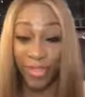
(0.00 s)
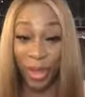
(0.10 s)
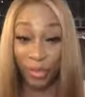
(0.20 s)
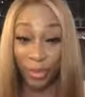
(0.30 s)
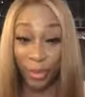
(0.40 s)

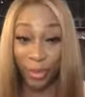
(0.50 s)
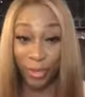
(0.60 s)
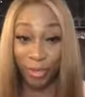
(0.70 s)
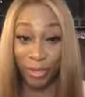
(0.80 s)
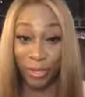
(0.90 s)
I want to know
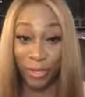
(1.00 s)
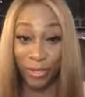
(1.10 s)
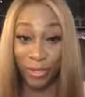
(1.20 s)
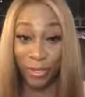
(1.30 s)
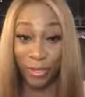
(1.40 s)
who's going to
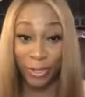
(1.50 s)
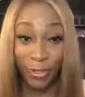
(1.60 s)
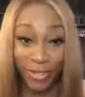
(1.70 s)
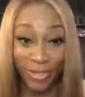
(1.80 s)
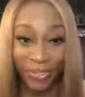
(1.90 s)

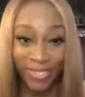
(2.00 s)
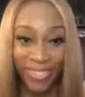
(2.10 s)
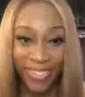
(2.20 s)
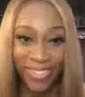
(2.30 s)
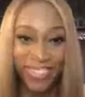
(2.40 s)
use them.
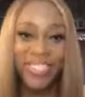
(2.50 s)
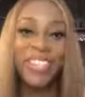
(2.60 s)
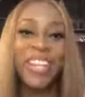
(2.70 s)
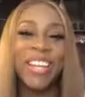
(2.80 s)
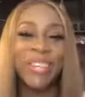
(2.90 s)
Who's
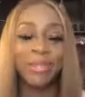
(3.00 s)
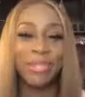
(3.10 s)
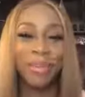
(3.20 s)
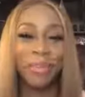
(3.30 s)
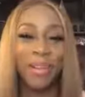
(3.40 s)
going to use
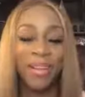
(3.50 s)
them?